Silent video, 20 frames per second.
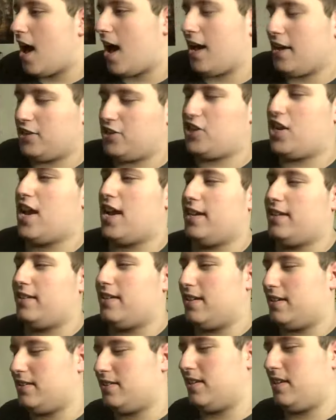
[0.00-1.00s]
I checked,
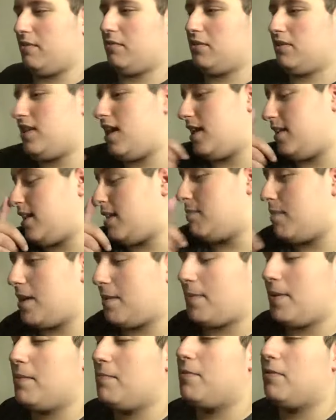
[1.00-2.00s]
and there was not that
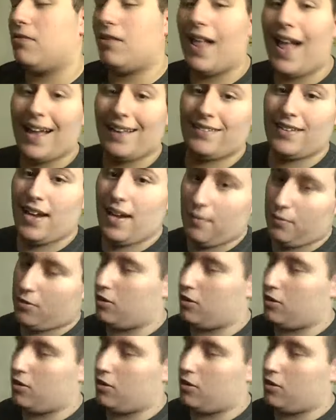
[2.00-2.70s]
many people last time,